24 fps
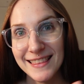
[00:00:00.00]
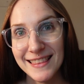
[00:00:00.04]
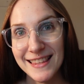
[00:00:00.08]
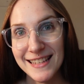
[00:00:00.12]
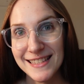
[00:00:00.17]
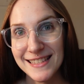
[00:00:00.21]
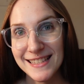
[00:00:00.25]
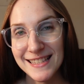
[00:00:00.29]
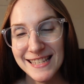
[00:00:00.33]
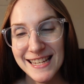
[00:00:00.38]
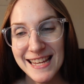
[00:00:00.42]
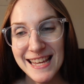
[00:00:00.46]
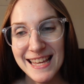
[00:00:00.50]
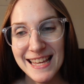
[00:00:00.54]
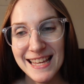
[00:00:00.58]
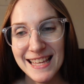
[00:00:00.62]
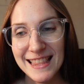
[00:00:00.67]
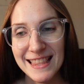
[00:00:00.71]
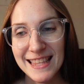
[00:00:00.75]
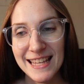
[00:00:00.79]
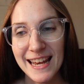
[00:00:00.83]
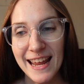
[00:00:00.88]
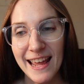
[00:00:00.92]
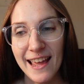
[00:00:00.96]
this tea
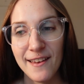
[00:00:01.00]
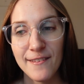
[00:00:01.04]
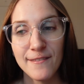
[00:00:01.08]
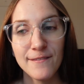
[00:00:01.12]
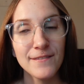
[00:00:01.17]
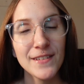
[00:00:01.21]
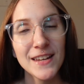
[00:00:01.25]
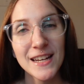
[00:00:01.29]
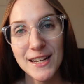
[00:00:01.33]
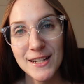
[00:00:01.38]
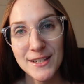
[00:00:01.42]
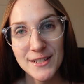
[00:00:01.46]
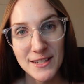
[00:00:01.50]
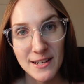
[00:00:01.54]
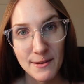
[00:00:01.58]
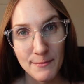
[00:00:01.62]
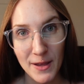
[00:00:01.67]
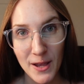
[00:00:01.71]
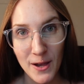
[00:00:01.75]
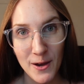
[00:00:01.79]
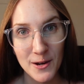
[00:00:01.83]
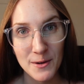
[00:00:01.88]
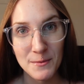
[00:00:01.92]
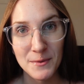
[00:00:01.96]
that I have finished in
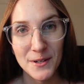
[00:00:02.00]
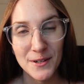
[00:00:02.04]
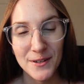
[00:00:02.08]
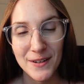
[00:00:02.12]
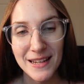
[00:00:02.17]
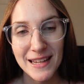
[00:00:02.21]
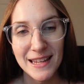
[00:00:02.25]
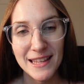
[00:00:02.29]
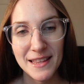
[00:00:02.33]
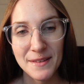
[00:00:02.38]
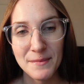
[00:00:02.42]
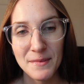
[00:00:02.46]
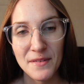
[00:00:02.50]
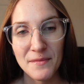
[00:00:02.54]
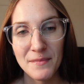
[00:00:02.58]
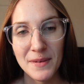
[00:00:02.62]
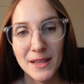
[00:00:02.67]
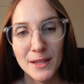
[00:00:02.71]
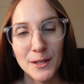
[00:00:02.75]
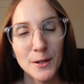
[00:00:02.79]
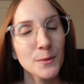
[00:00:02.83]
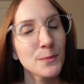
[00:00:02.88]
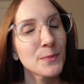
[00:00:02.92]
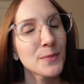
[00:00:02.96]
my autumn curriculum of my
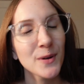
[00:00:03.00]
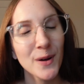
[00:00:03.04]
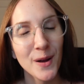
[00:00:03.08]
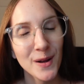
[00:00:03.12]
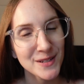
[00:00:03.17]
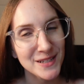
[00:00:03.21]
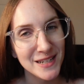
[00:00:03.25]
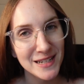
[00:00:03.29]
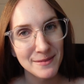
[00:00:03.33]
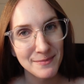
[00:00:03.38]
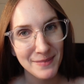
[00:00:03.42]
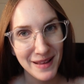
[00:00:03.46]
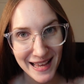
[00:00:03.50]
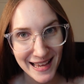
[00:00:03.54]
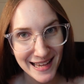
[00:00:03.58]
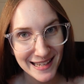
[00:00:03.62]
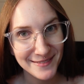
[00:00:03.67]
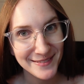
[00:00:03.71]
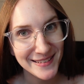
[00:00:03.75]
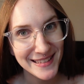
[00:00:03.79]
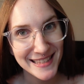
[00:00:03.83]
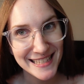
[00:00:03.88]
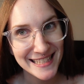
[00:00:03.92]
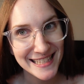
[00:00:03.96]
little project pan
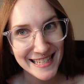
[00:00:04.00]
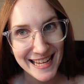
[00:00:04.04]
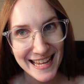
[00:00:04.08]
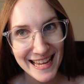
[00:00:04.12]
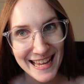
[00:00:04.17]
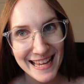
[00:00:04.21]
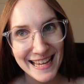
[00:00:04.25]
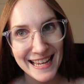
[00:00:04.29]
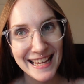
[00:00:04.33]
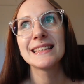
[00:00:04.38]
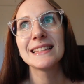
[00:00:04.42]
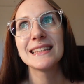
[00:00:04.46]
with tea.